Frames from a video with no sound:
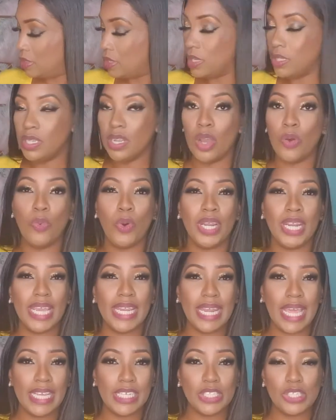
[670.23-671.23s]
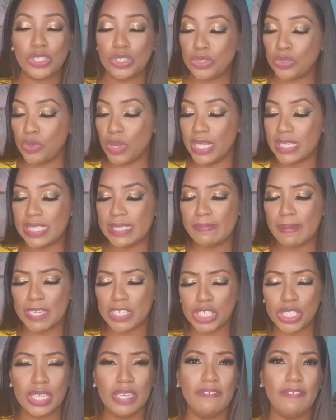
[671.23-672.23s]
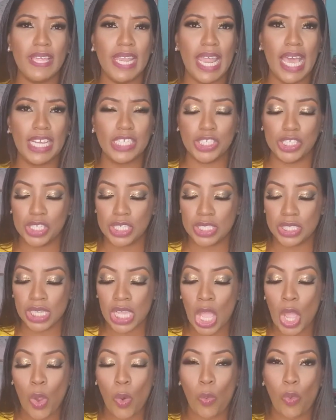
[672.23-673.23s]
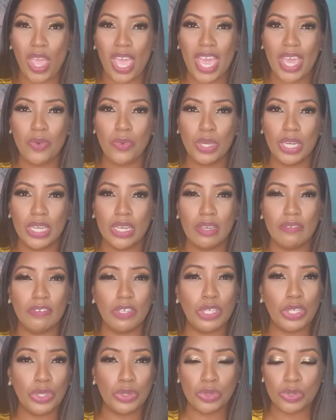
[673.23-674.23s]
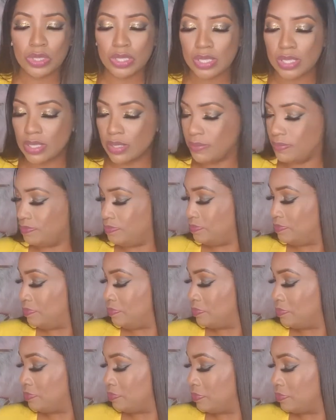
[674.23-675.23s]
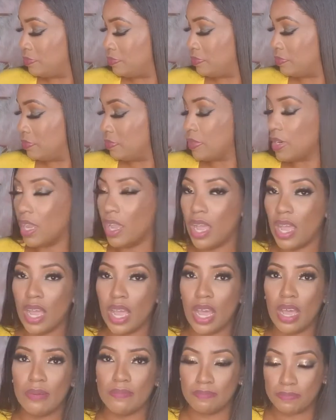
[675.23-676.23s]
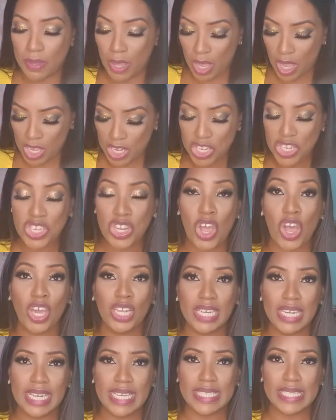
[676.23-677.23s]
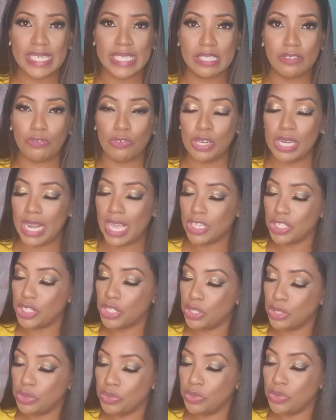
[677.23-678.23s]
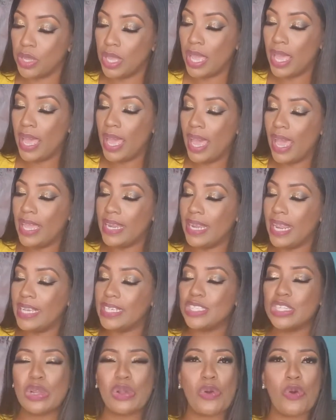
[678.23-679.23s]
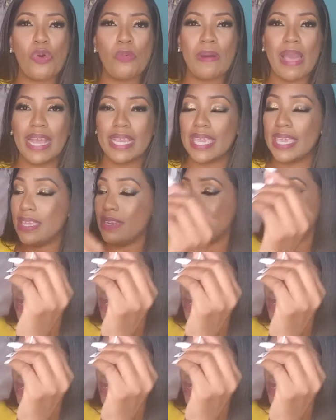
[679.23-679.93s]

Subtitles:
Now, what I like to do, especially for lashes where I would have used a non-latex free lash glue, I like to go back in